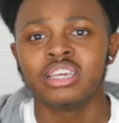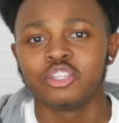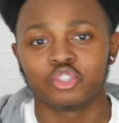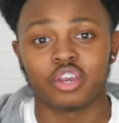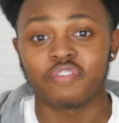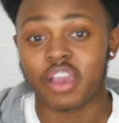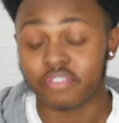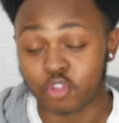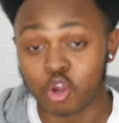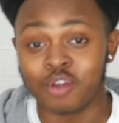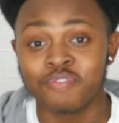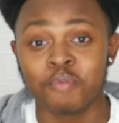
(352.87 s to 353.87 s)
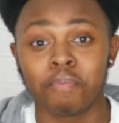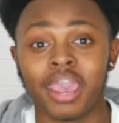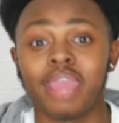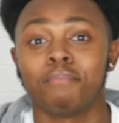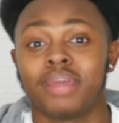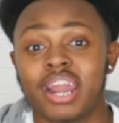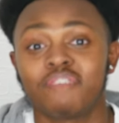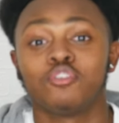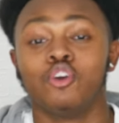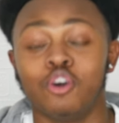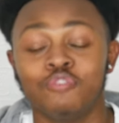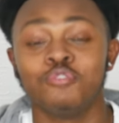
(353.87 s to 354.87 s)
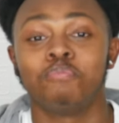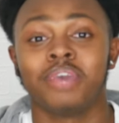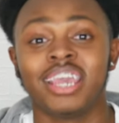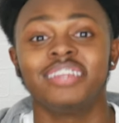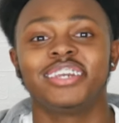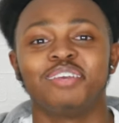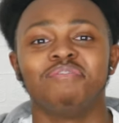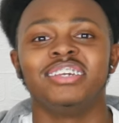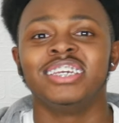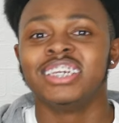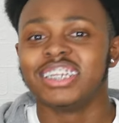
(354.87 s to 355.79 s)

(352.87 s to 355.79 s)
so if I have to go through pain, man, I have to go through pain, get me?